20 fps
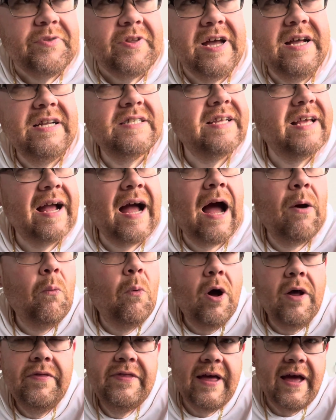and it's like, I
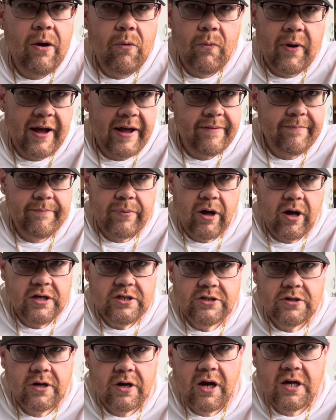want that white Boss
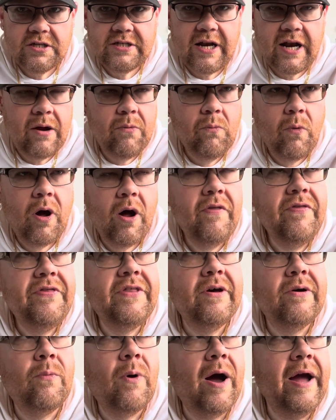cross and I want
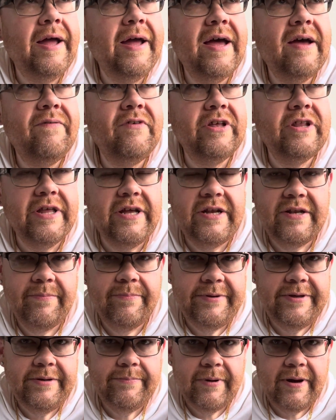the white heavy link to
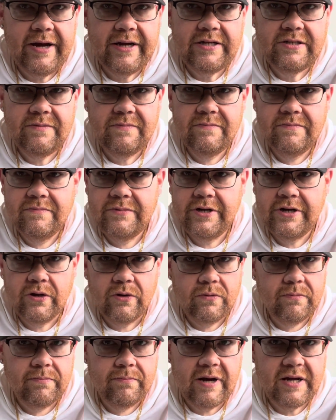be my, you
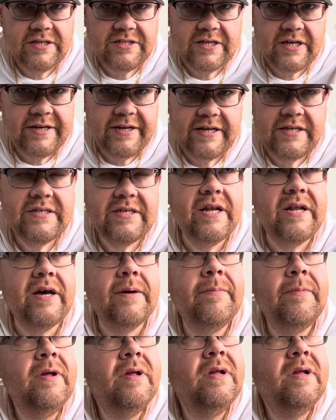know, my Sunday setup.